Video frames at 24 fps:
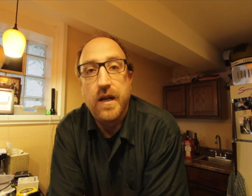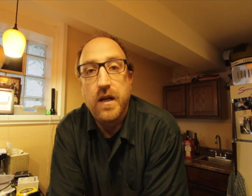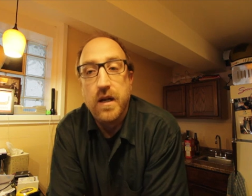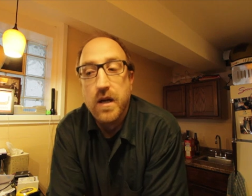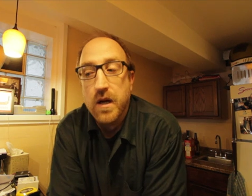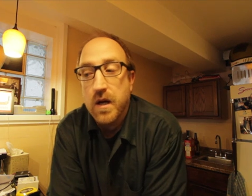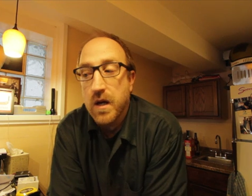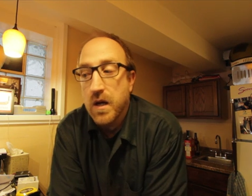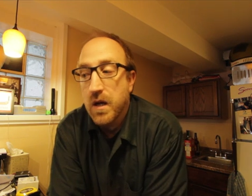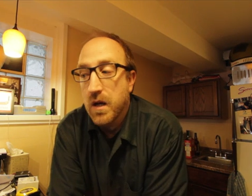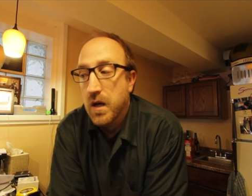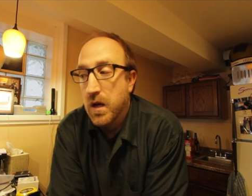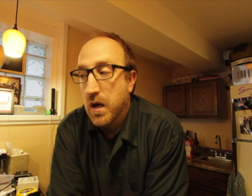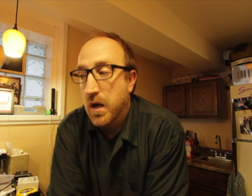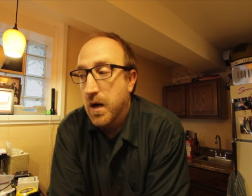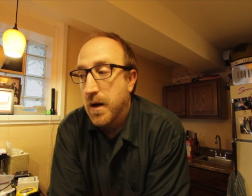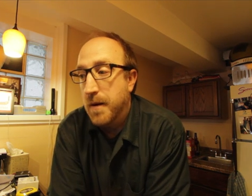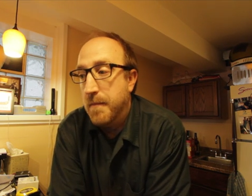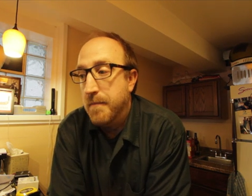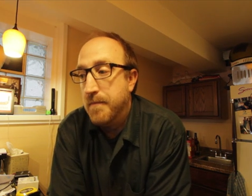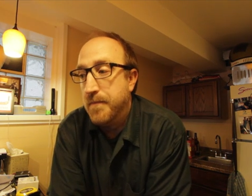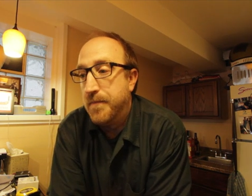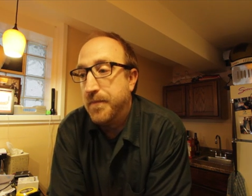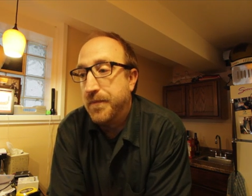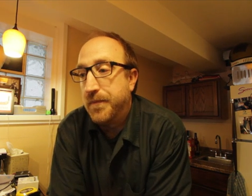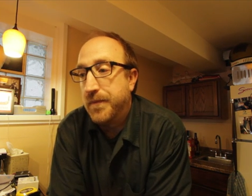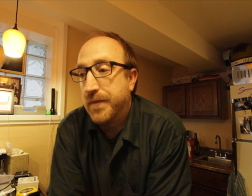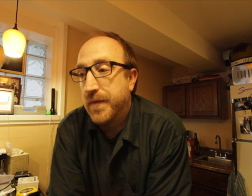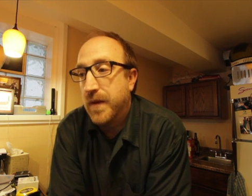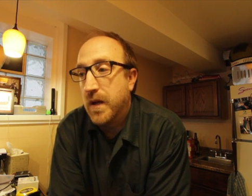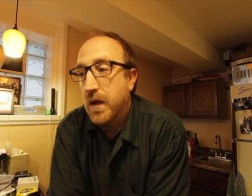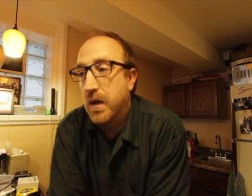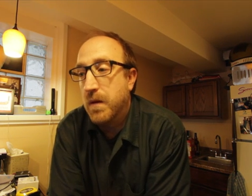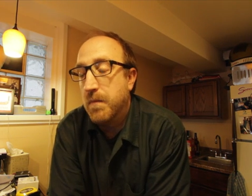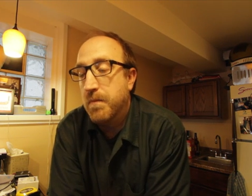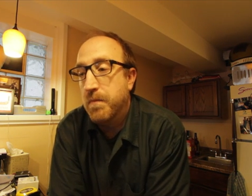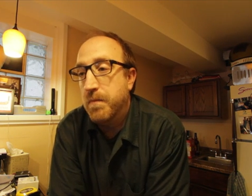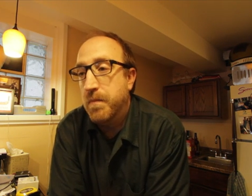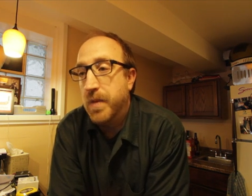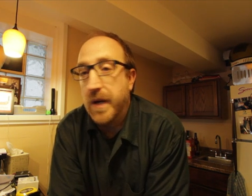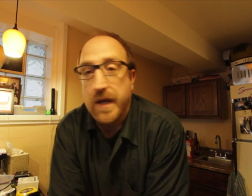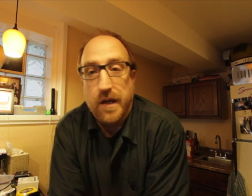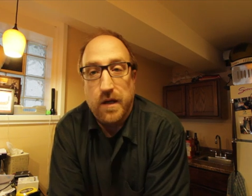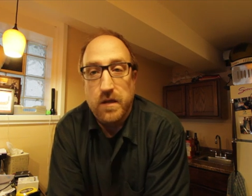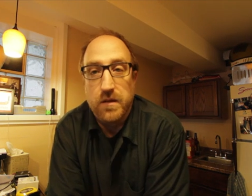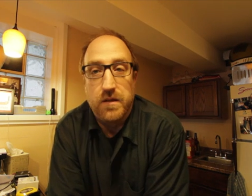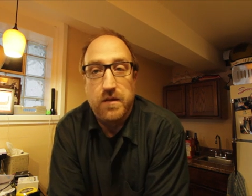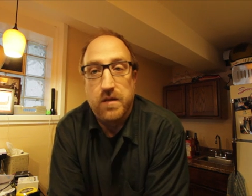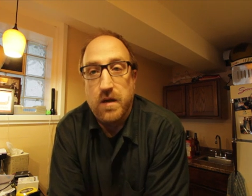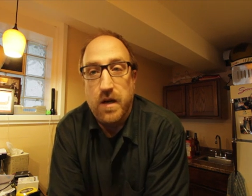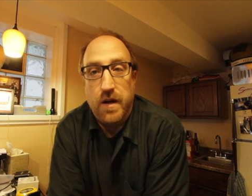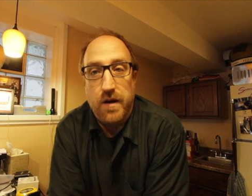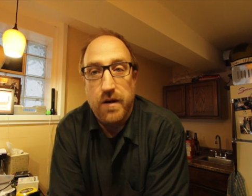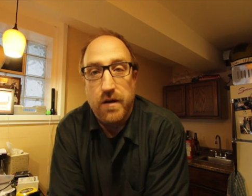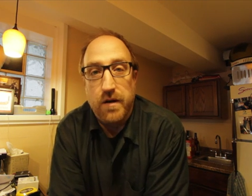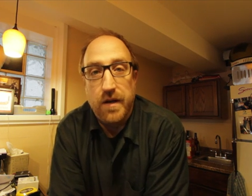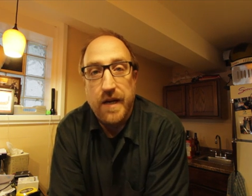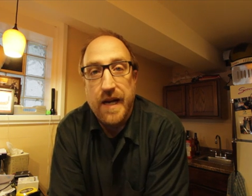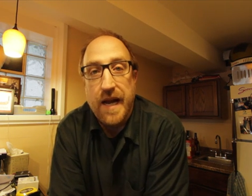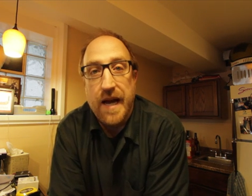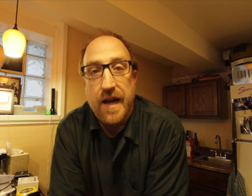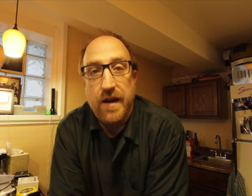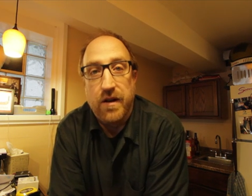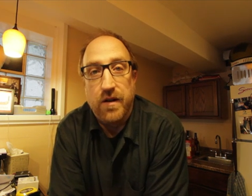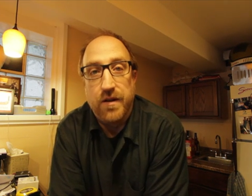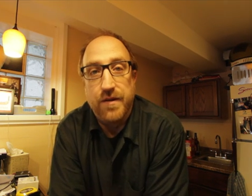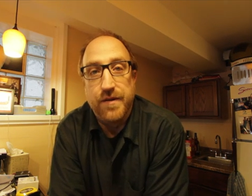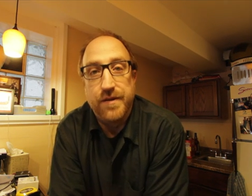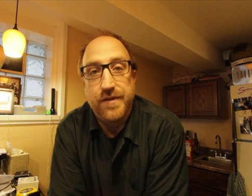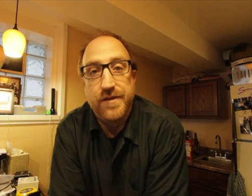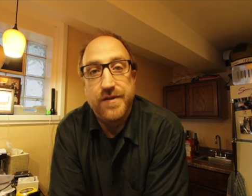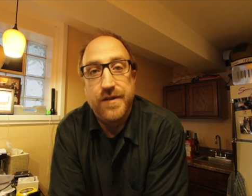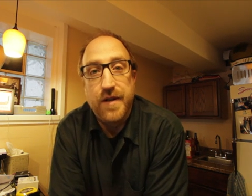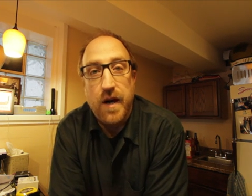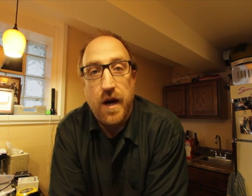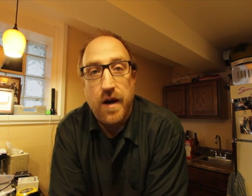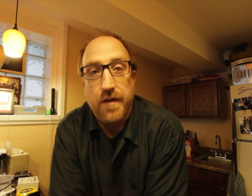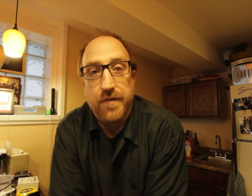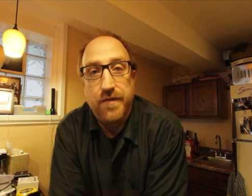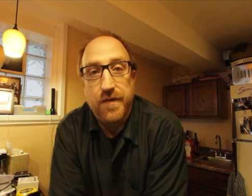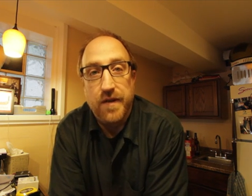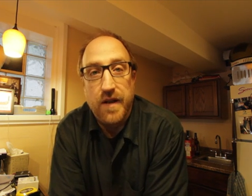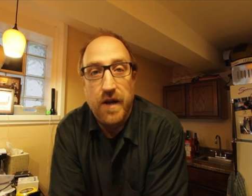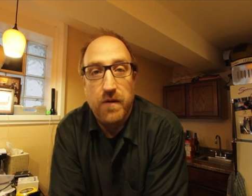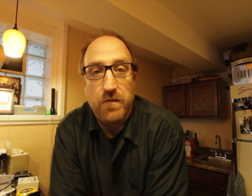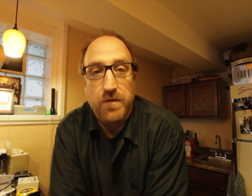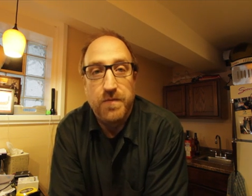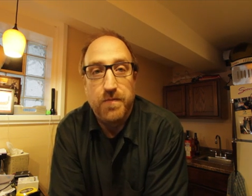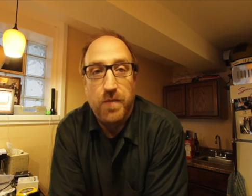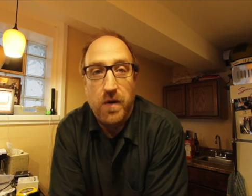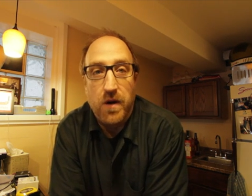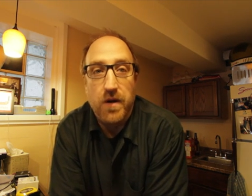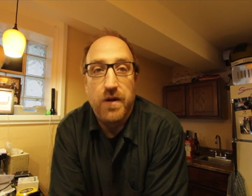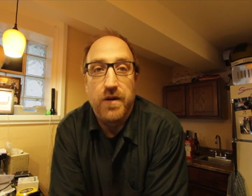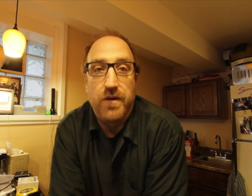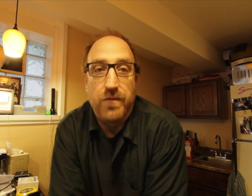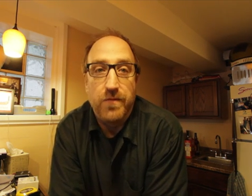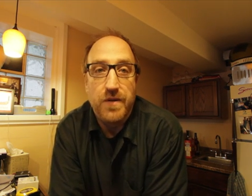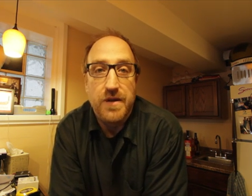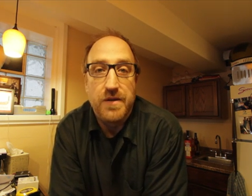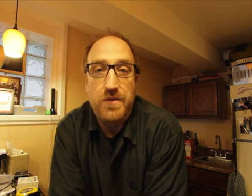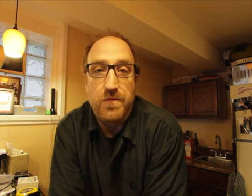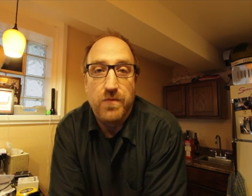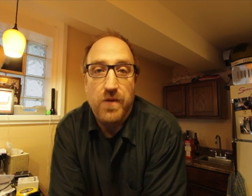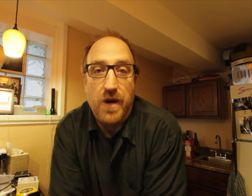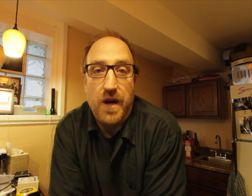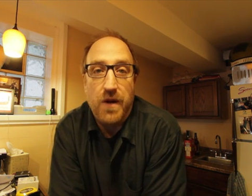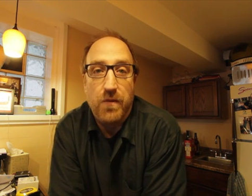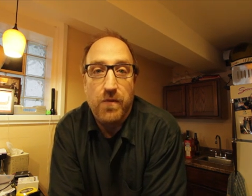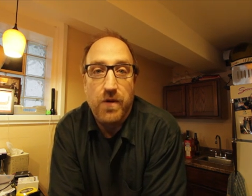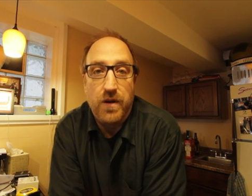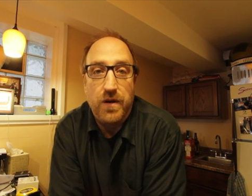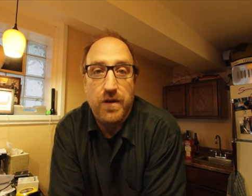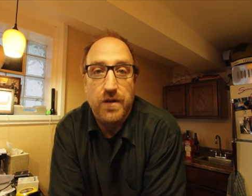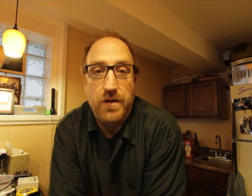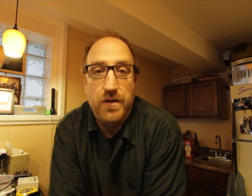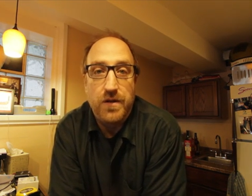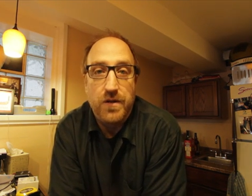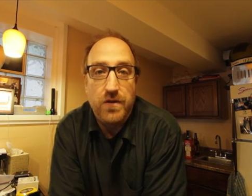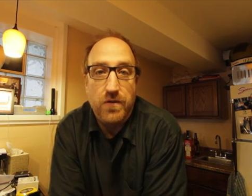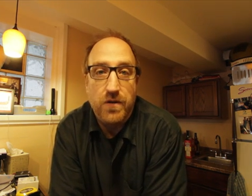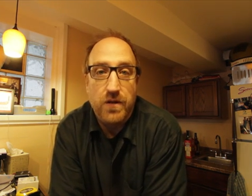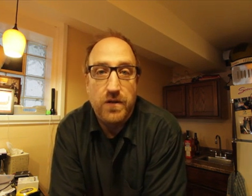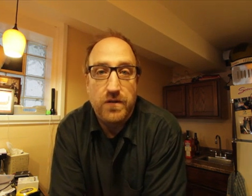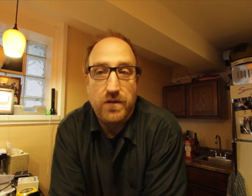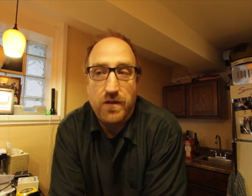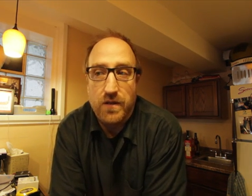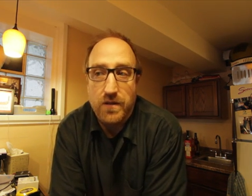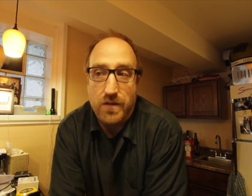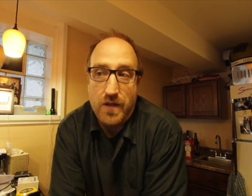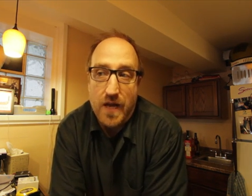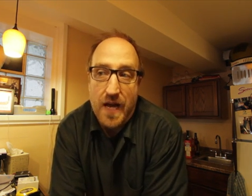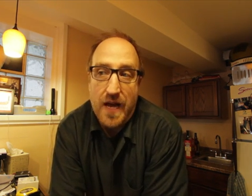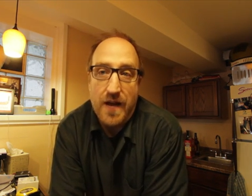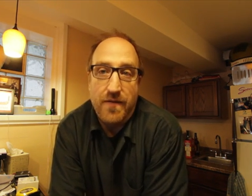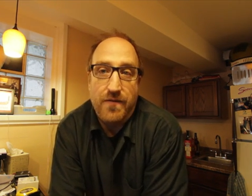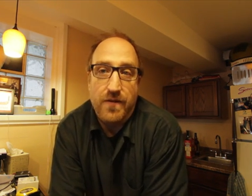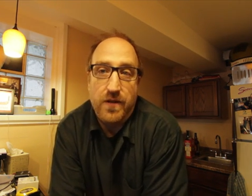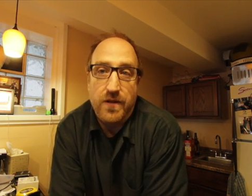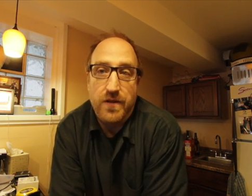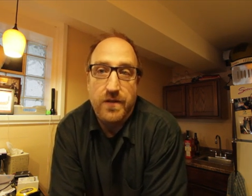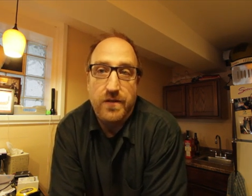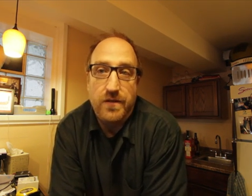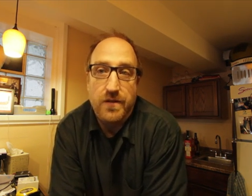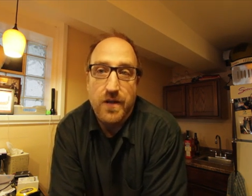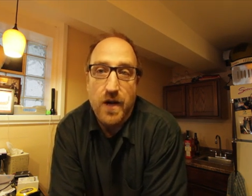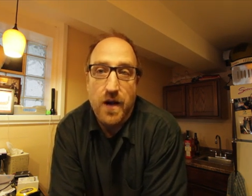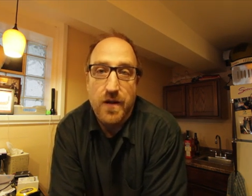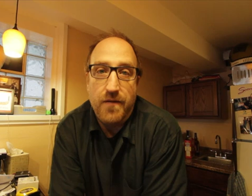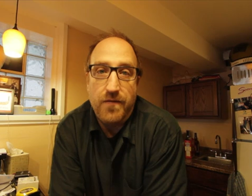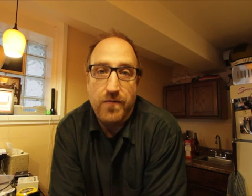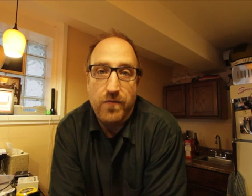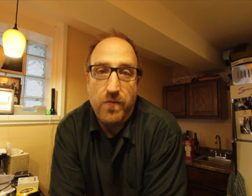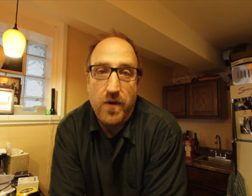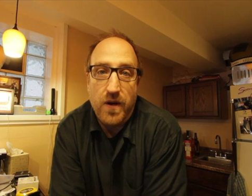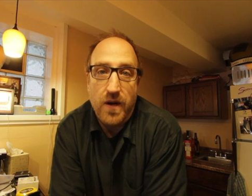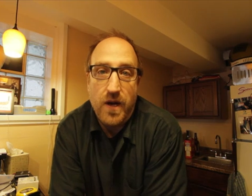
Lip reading: it, because I already had all the stuff, and that was part of the reason why I wanted to do it, is because I have all this stuff.